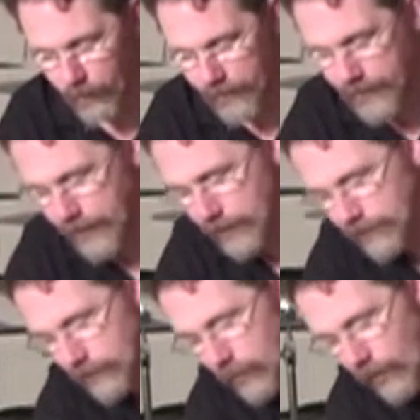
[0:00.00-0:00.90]
into the
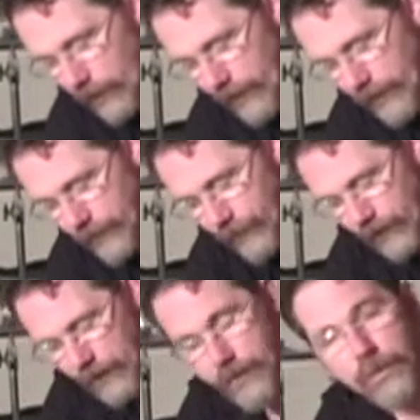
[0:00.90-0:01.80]
1/4-inch for
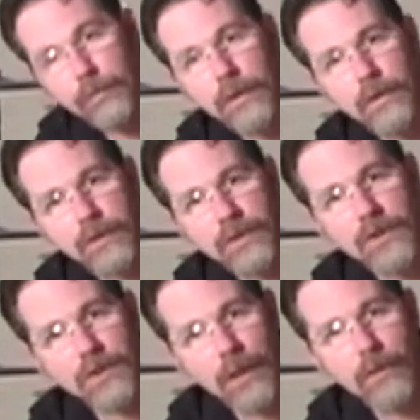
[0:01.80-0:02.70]
the instrument. It's a
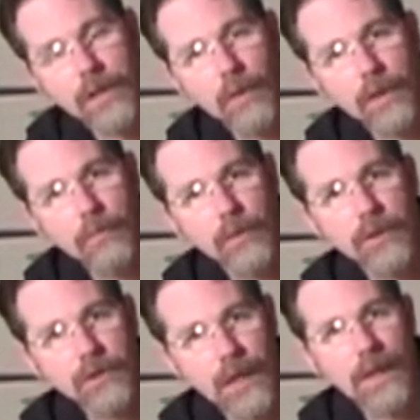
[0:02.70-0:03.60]
stereo
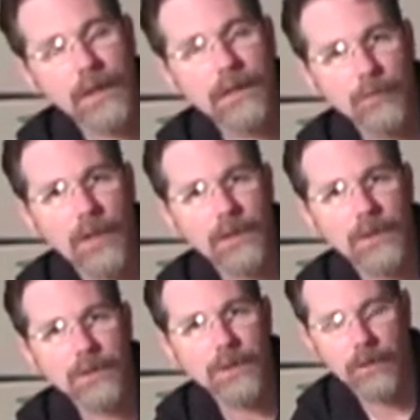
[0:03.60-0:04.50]
input jack, expecting
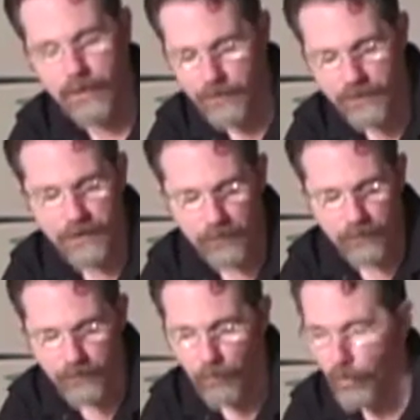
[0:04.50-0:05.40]
a stereo signal
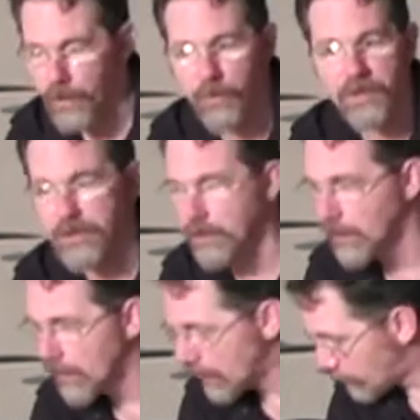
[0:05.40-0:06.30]
from whether it's a
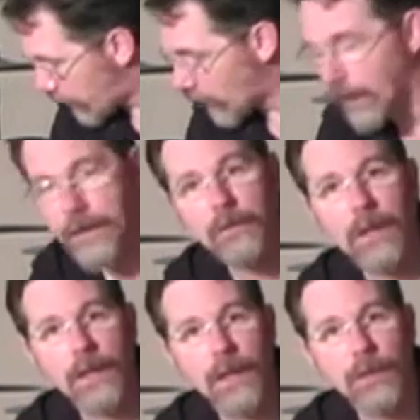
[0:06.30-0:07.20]
pod
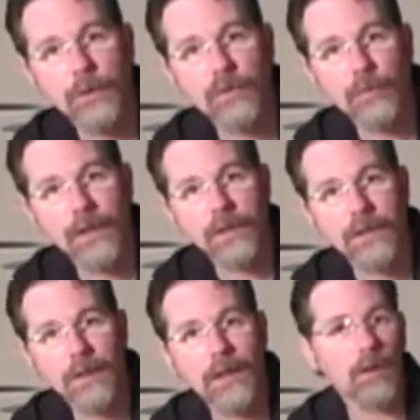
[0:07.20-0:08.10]
like I use for my
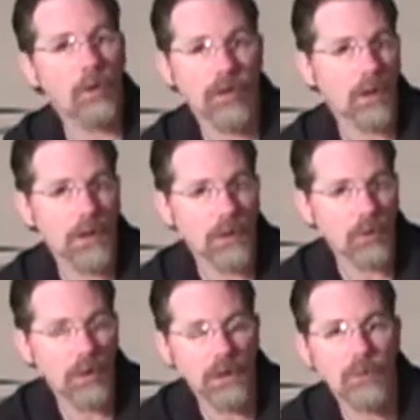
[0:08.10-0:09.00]
guitar, or an
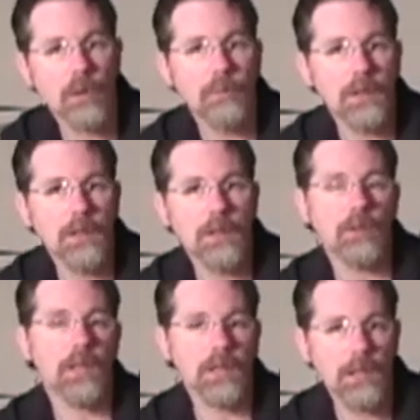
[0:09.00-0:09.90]
electronic drum kit,
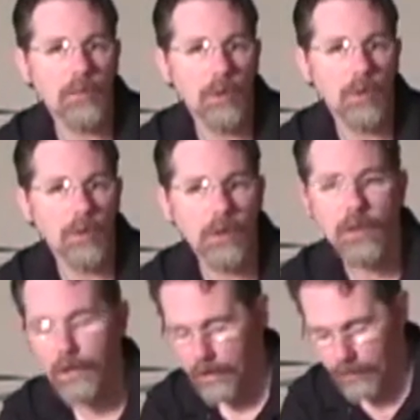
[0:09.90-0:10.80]
or a keyboard,
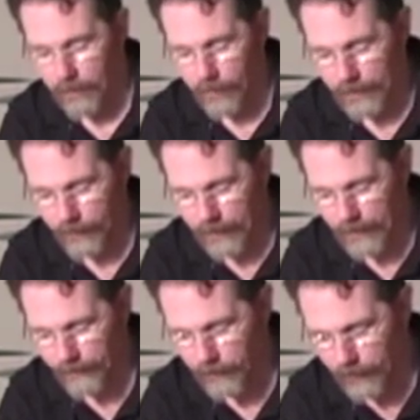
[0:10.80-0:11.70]
whatever
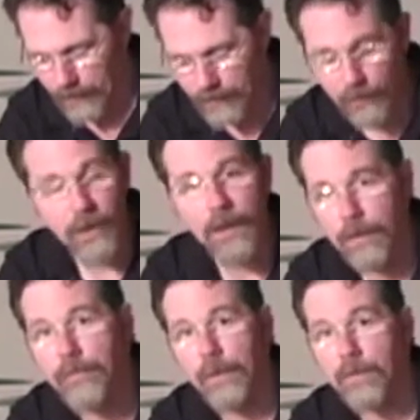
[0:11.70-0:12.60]
have you. Anything with a
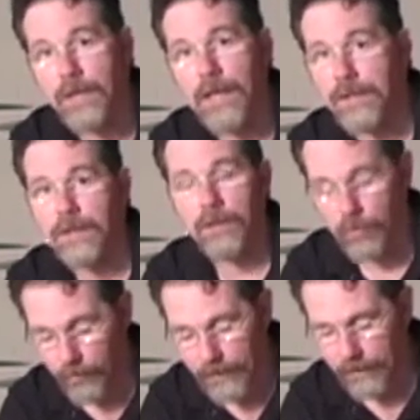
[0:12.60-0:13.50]
headphone jack is a
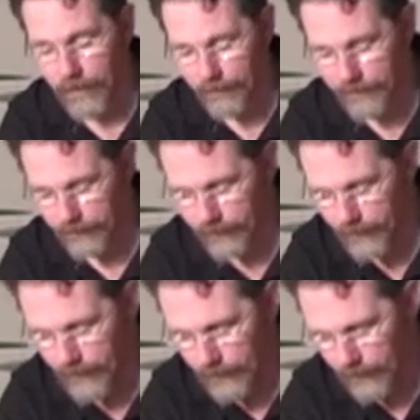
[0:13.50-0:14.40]
great option,
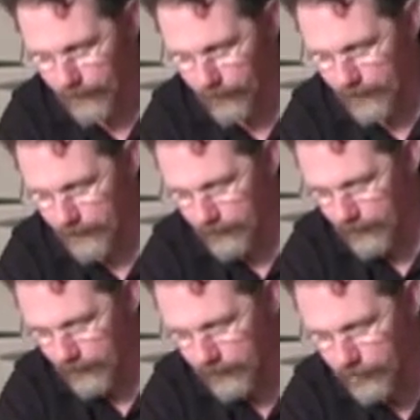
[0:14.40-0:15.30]
a great
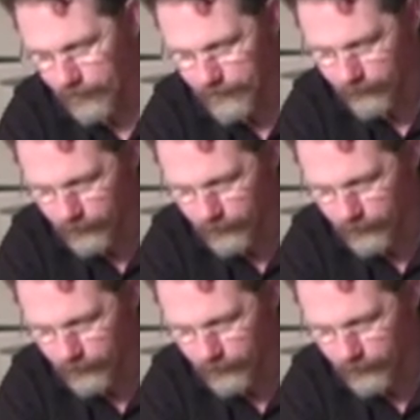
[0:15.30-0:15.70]
choice for